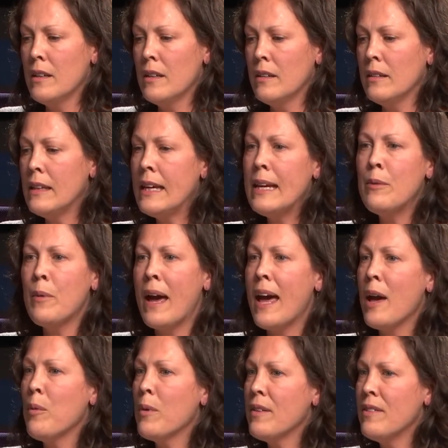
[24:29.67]

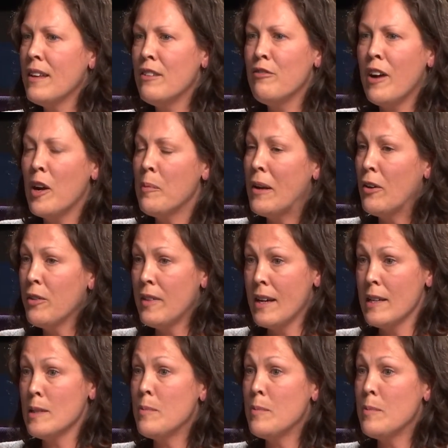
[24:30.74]
leeway with environmental things,